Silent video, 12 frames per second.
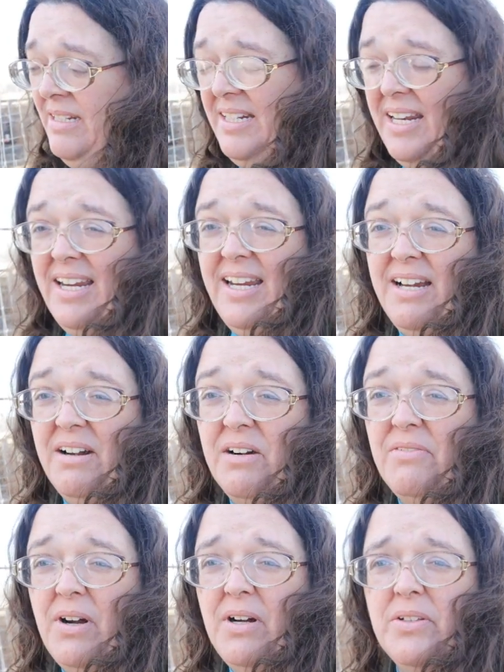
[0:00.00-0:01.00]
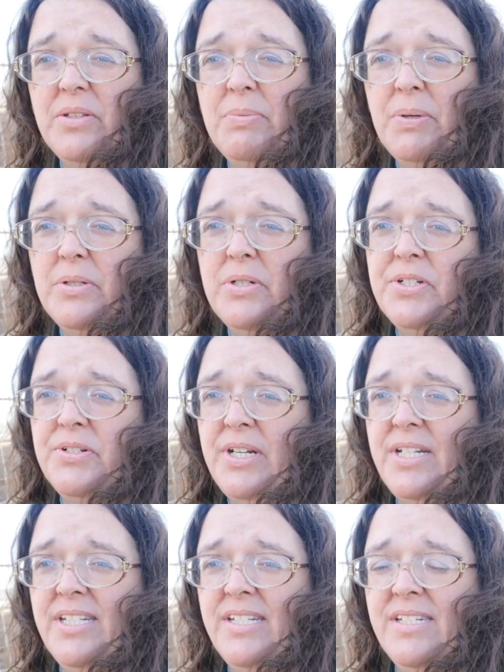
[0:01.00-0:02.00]
taking care of all the
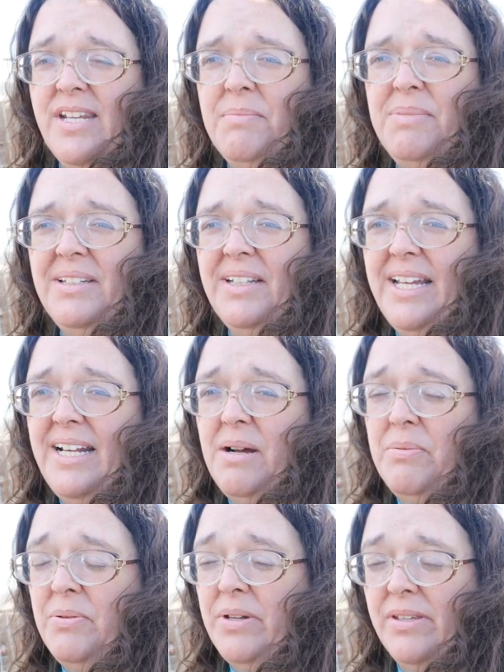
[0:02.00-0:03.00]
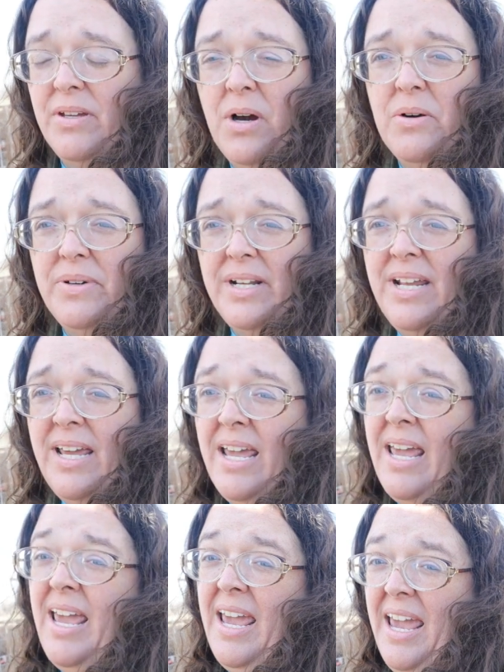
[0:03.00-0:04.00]
poultry since I've been laid up with COVID
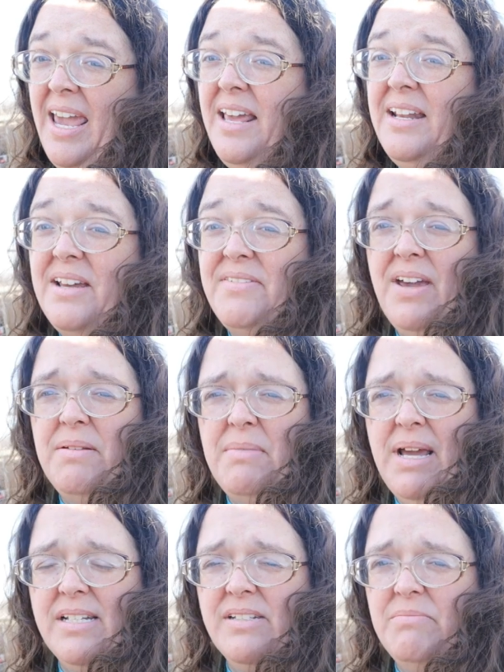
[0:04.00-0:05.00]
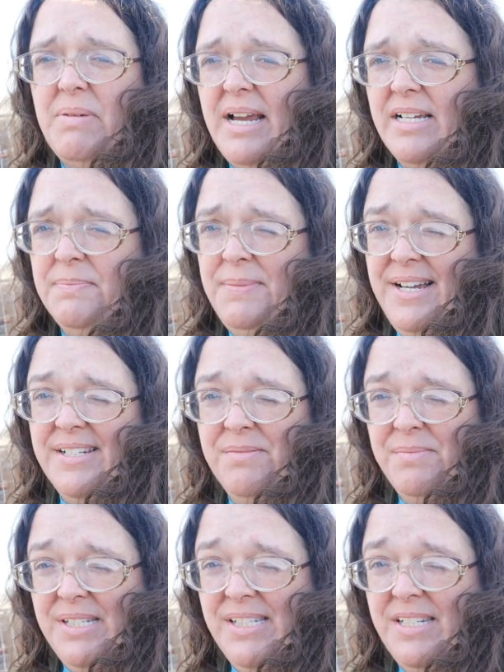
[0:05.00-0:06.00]
and I've had massive back
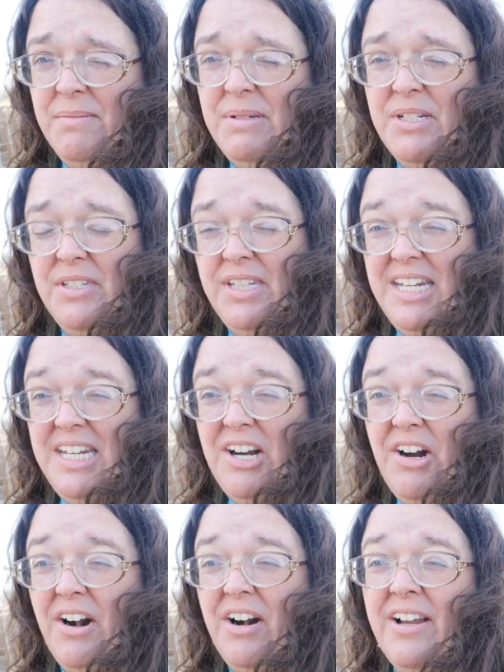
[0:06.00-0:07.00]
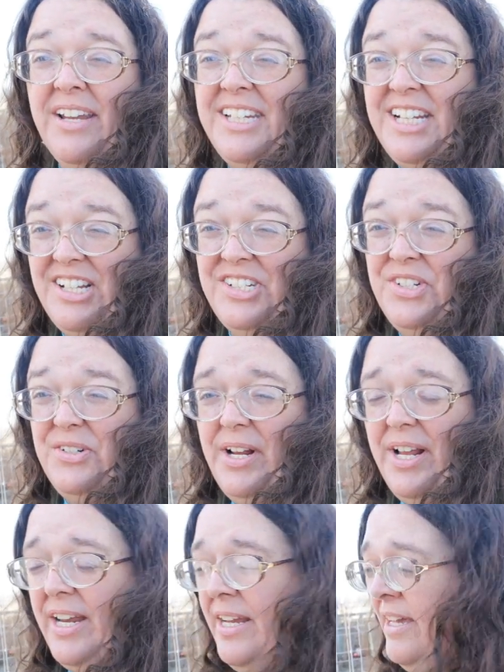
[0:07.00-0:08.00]
spasms that sent me to the ER
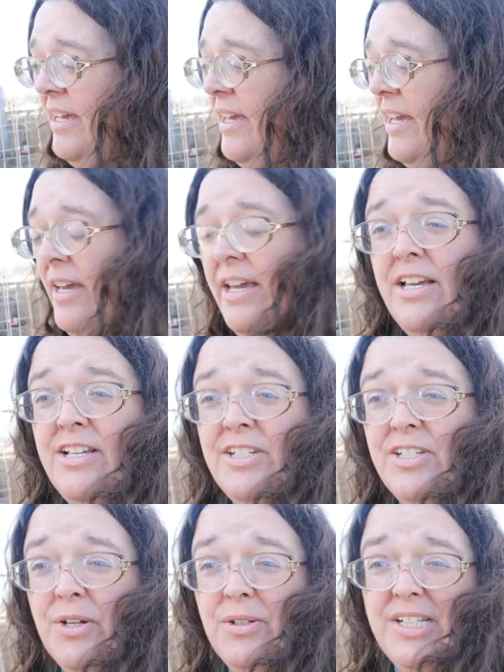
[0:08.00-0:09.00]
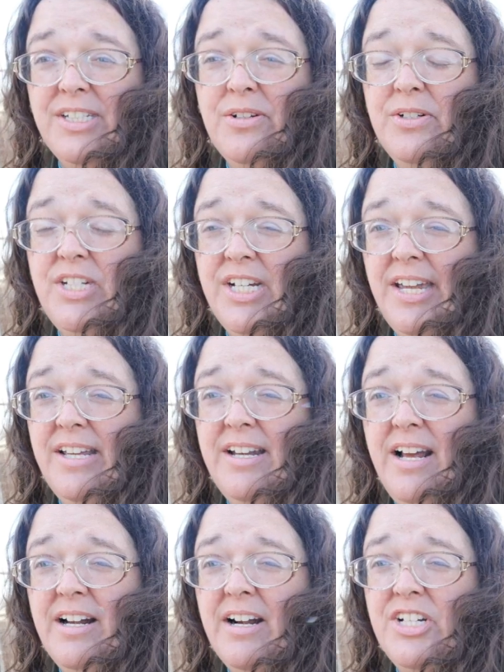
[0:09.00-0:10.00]
yesterday. So let's go check
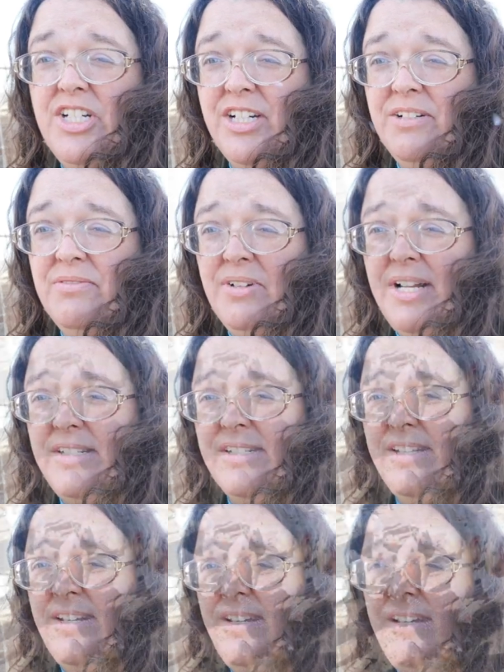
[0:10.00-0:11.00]
in on our chicken friends.